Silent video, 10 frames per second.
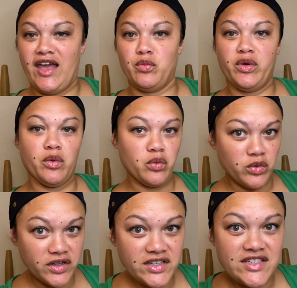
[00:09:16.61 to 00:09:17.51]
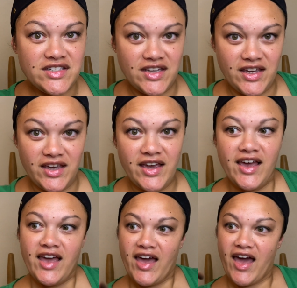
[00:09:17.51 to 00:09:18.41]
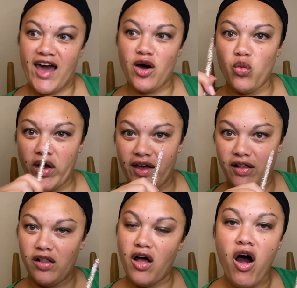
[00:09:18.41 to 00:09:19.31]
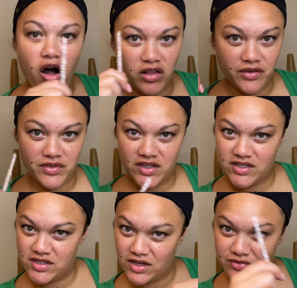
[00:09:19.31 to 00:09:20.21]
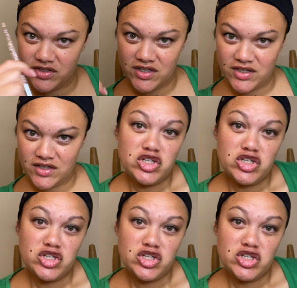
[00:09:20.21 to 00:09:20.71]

and we will really see how well all of this stuff did.